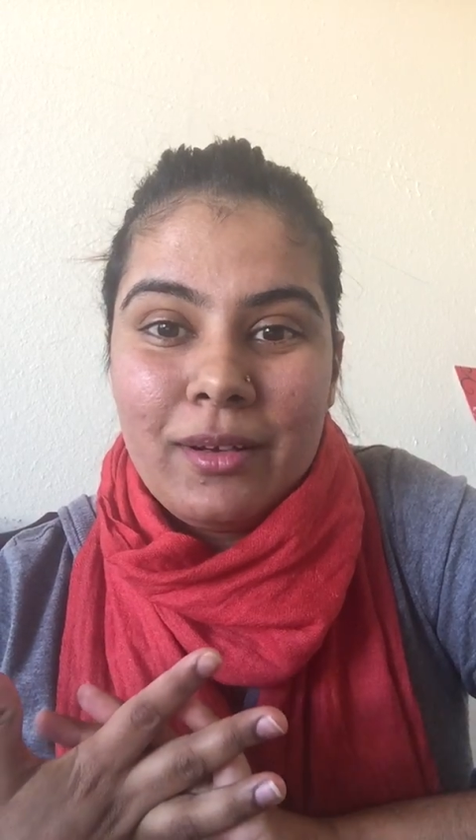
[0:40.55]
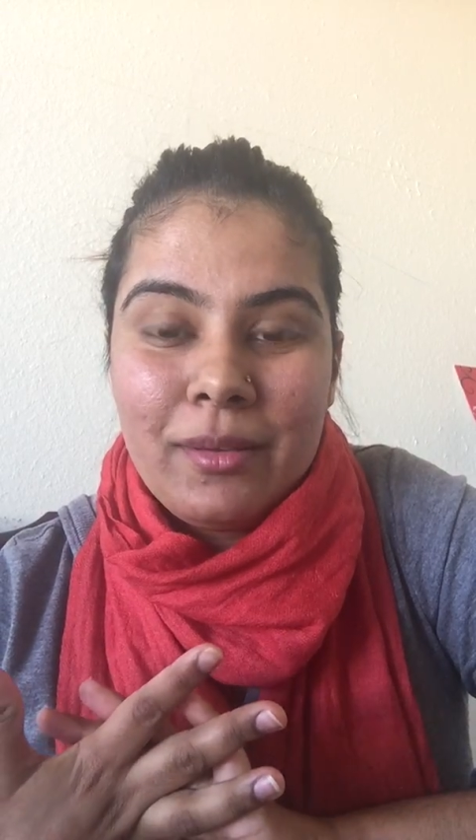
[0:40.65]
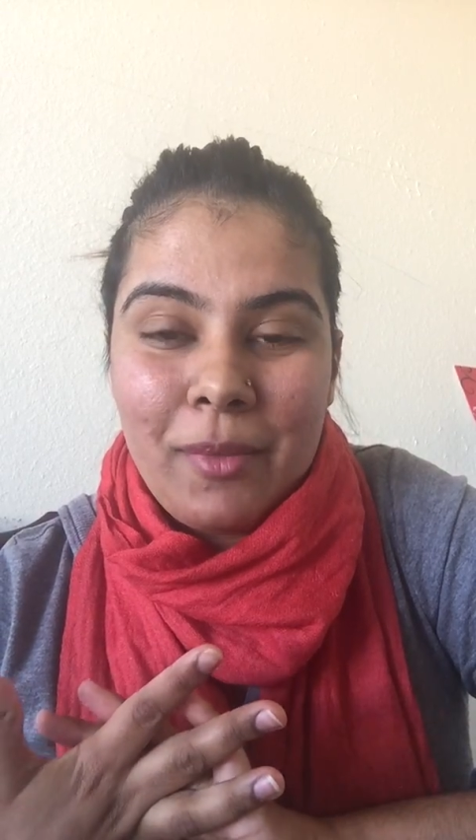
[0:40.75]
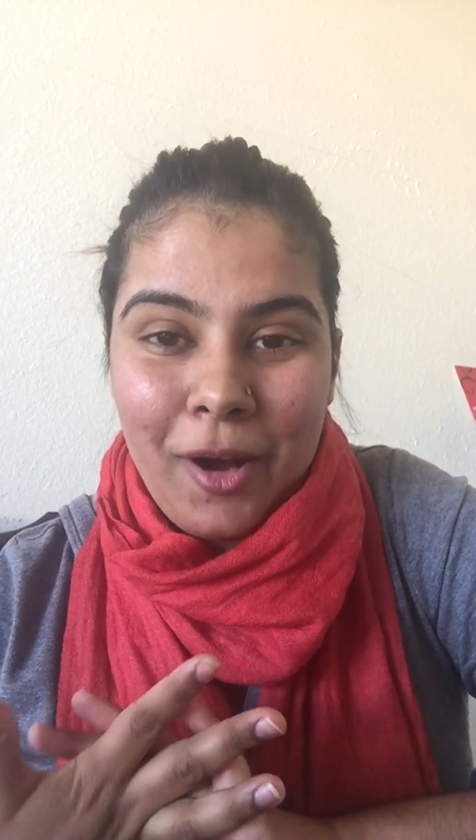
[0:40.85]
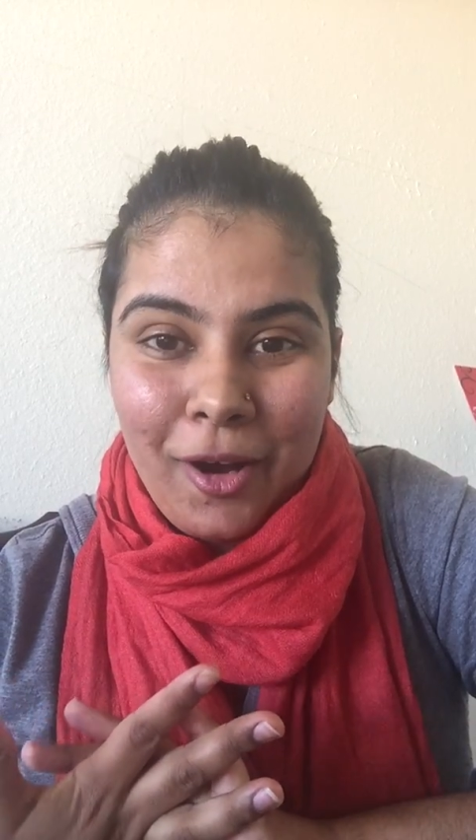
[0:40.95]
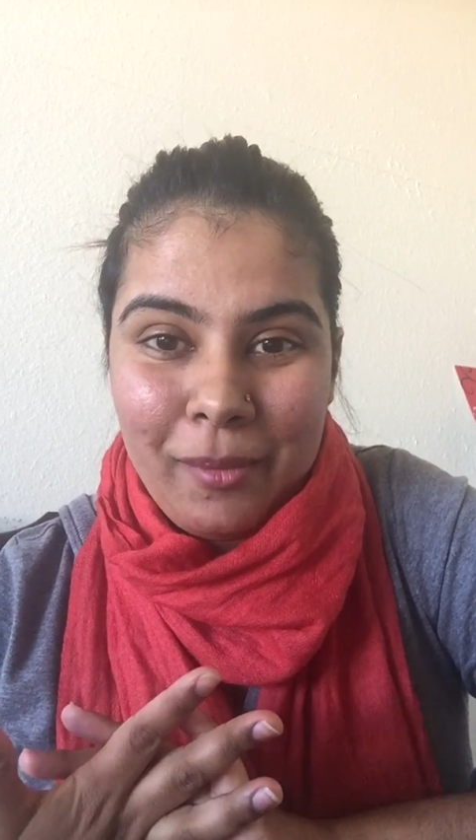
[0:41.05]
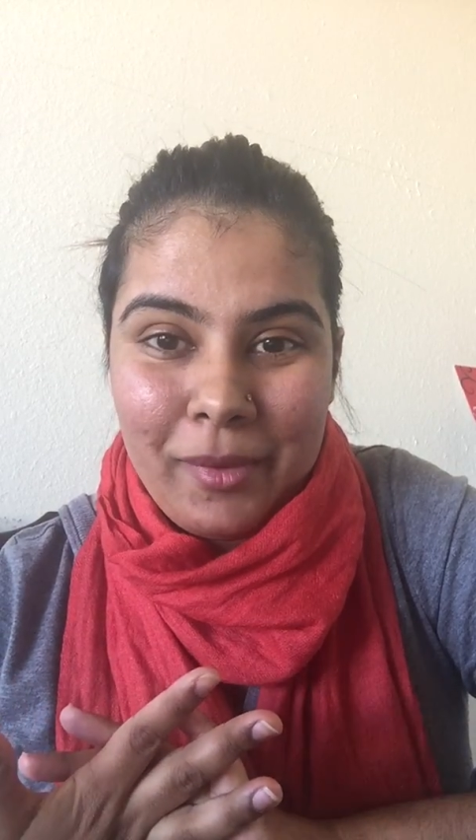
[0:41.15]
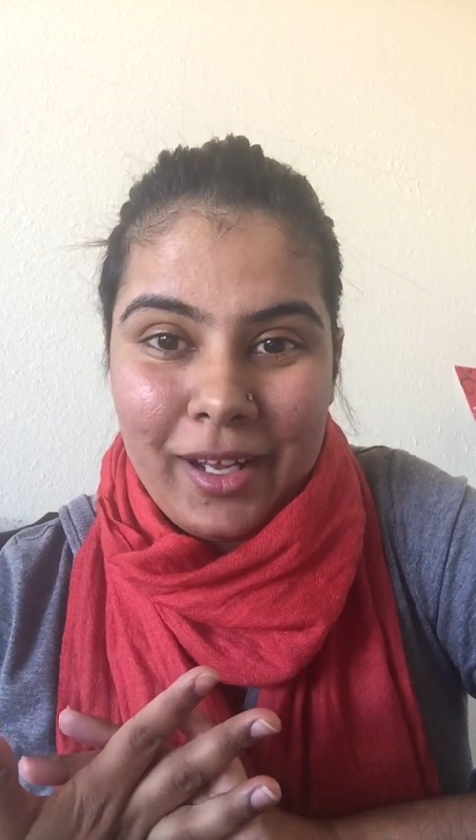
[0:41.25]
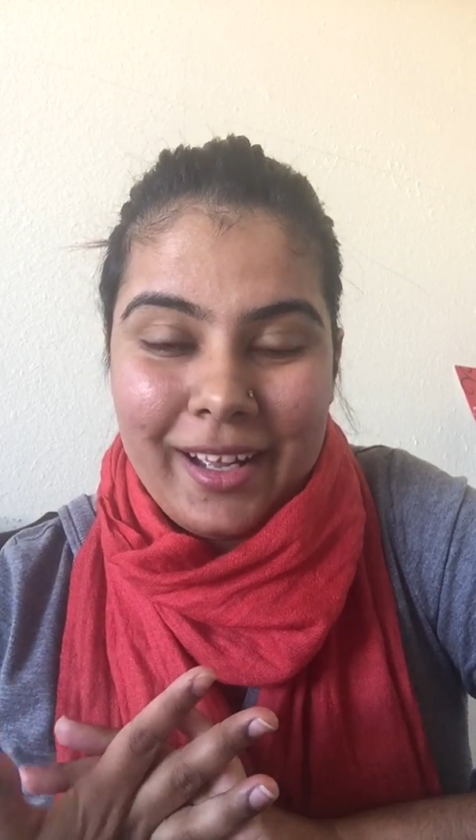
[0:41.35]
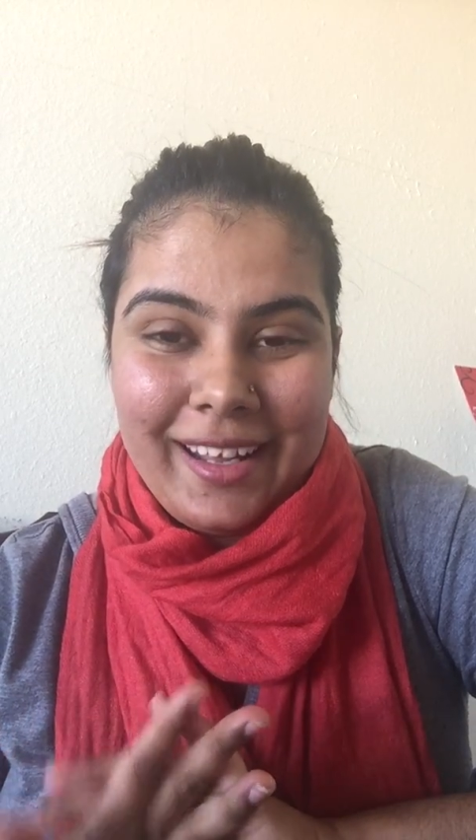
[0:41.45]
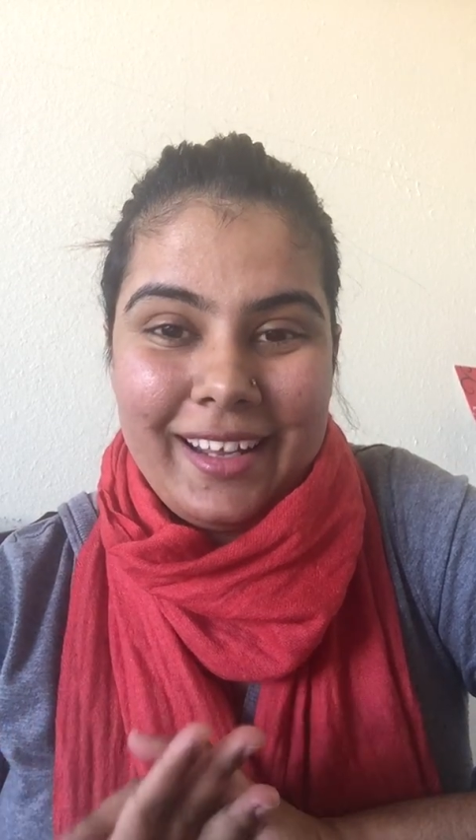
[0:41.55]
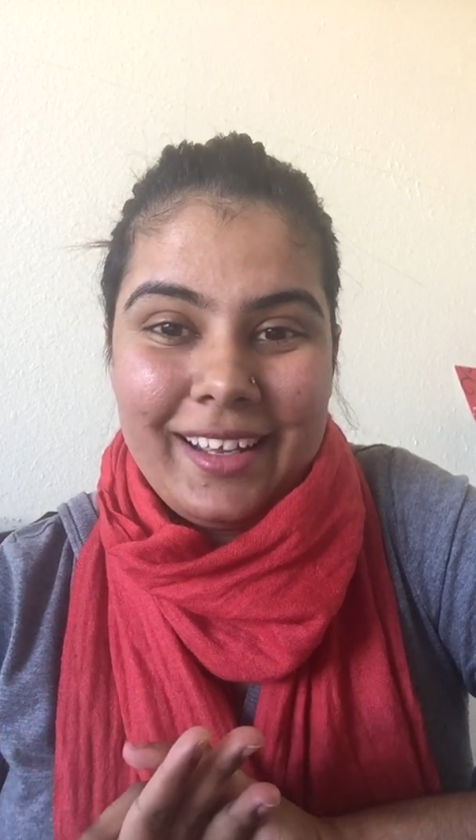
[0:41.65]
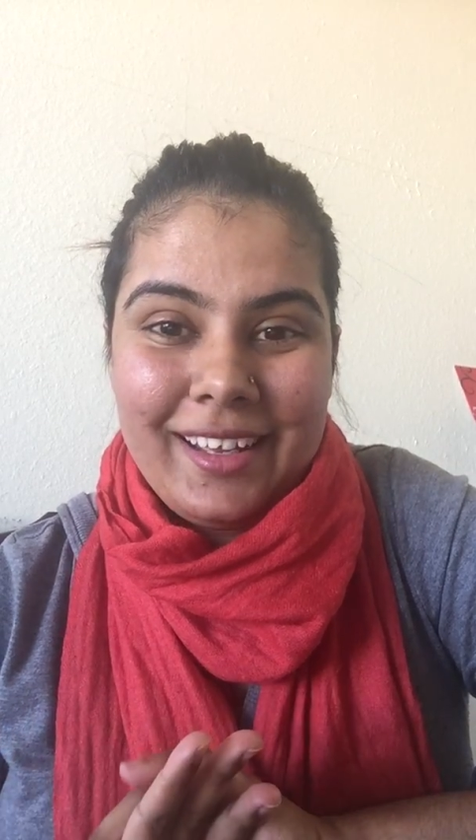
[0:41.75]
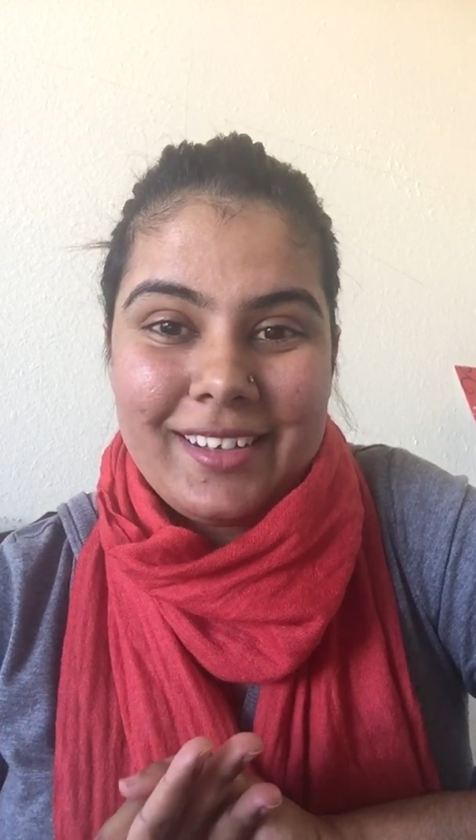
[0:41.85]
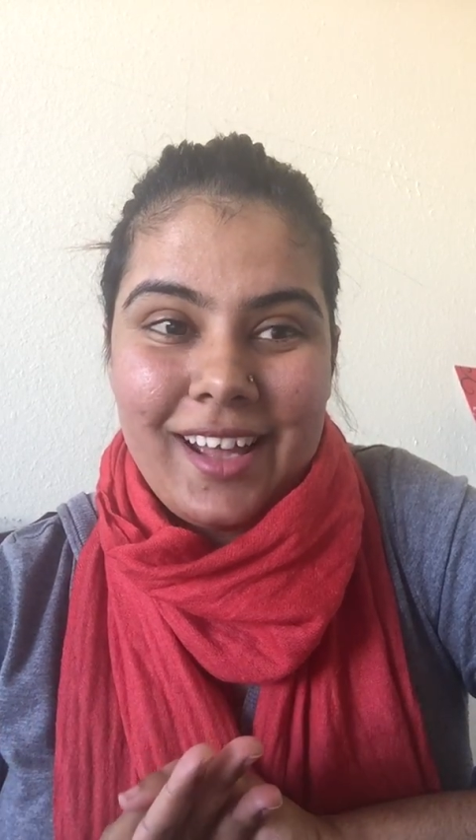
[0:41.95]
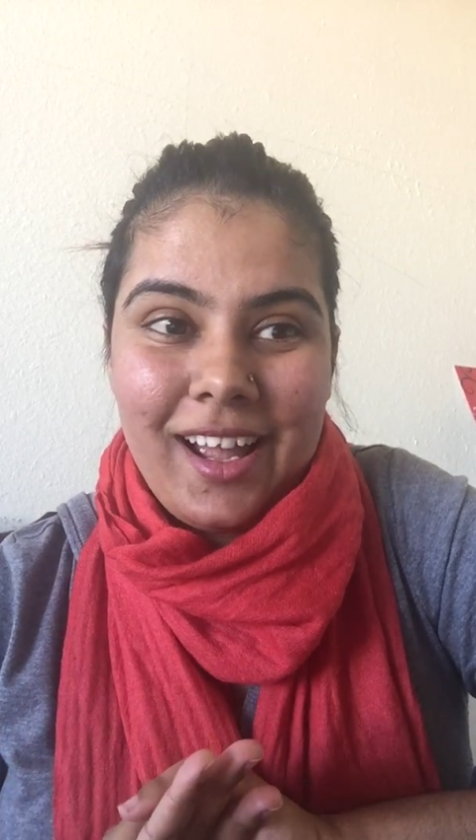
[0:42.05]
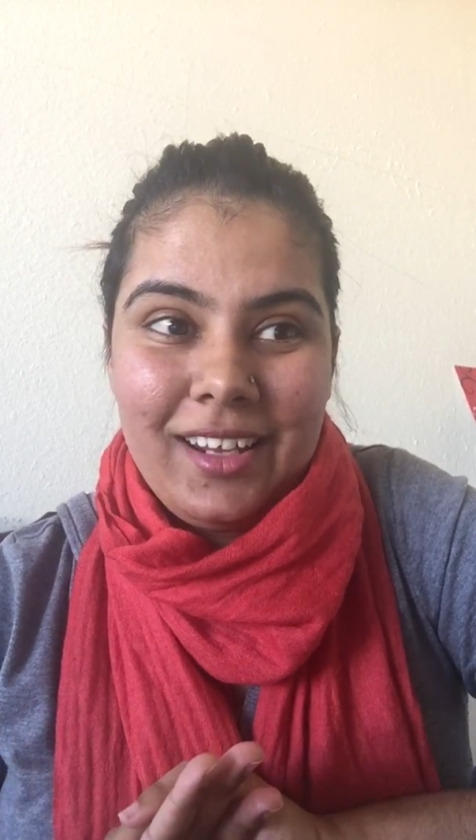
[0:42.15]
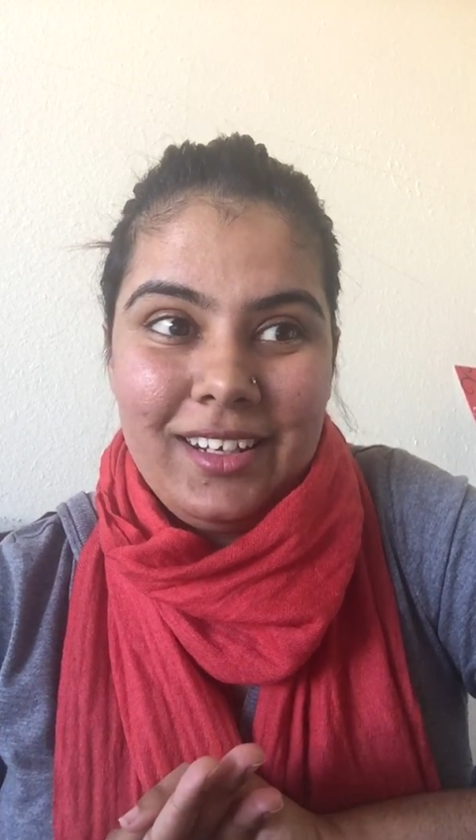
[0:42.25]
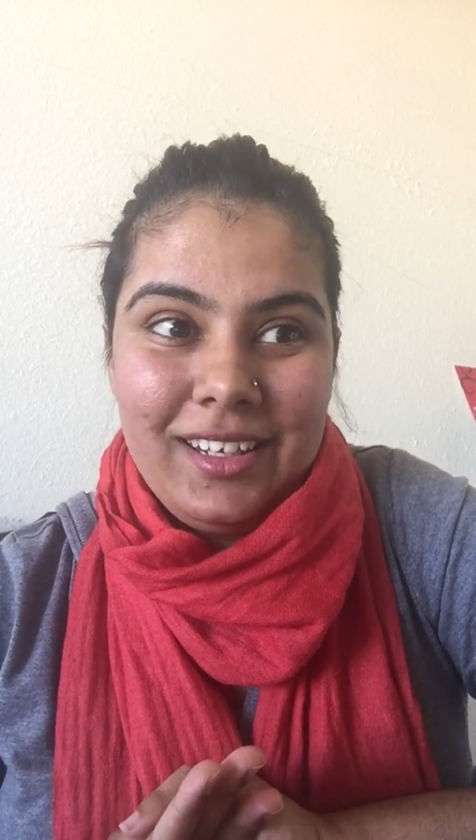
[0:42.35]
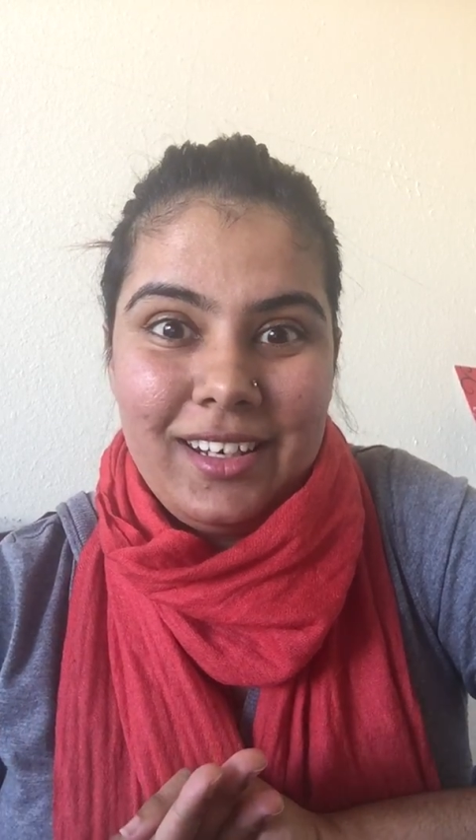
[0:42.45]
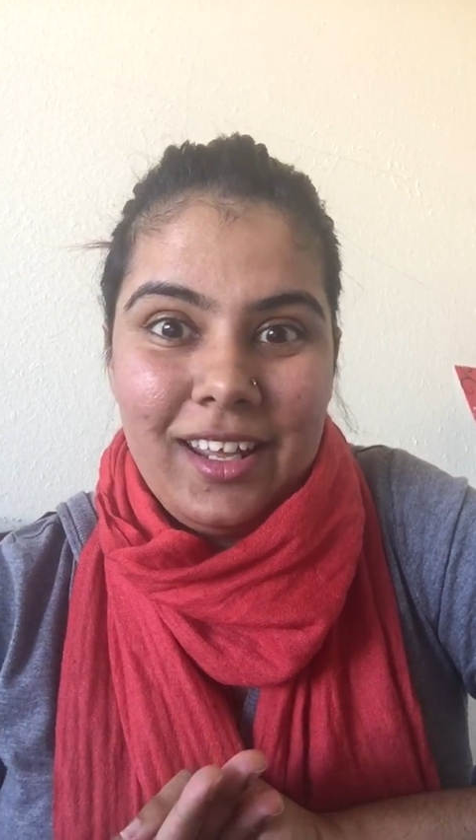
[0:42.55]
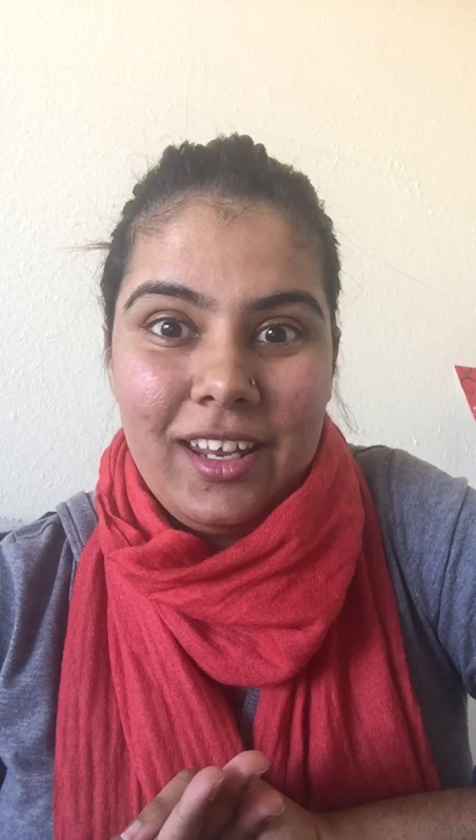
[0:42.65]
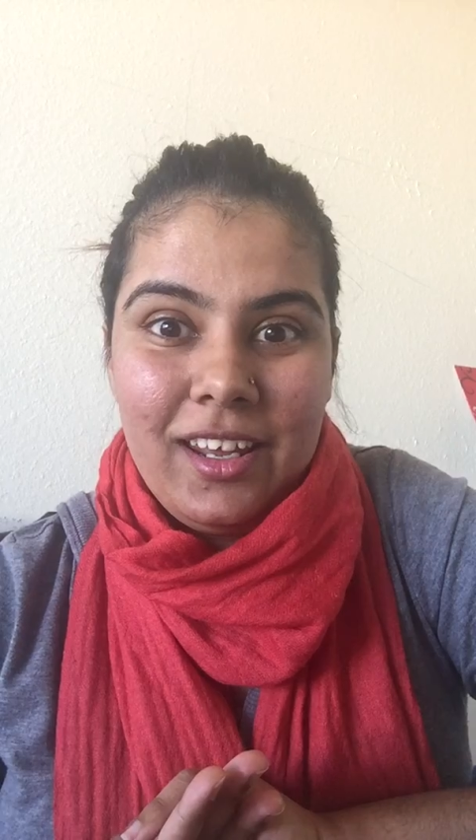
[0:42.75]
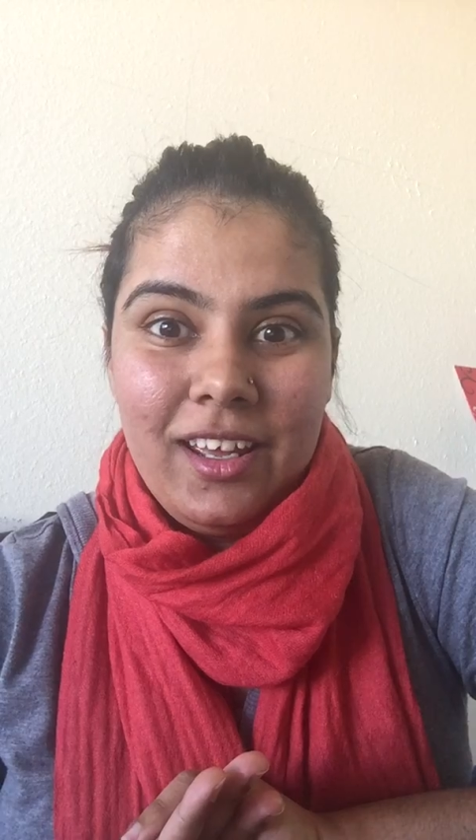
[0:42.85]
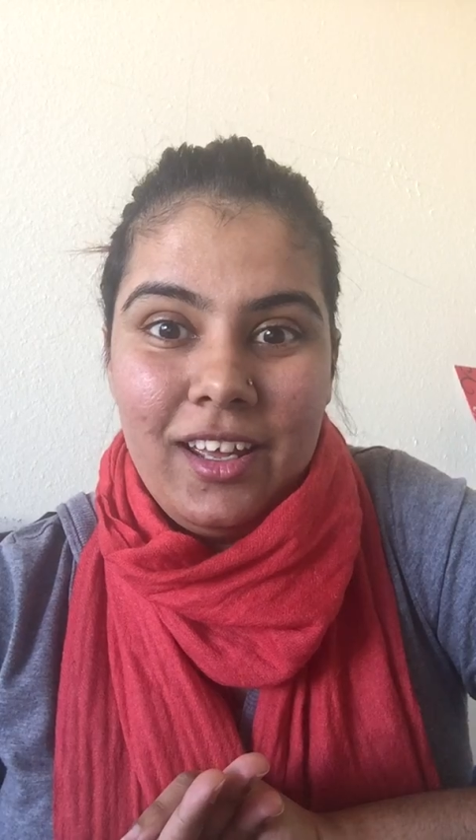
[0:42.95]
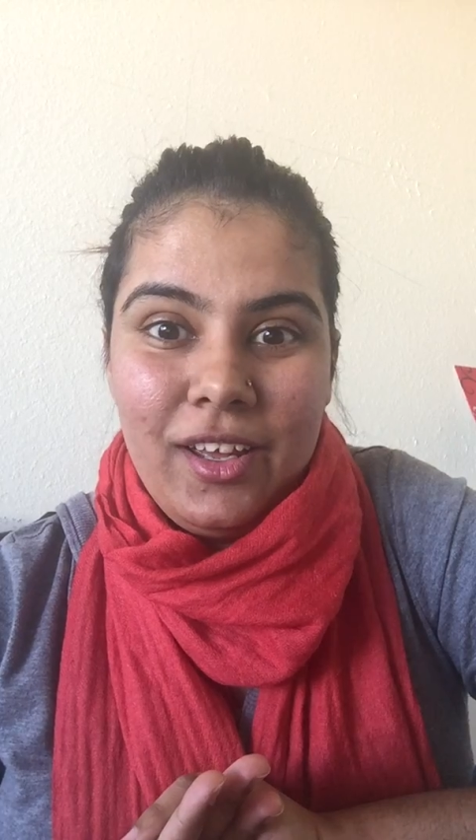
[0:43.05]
mom and I needed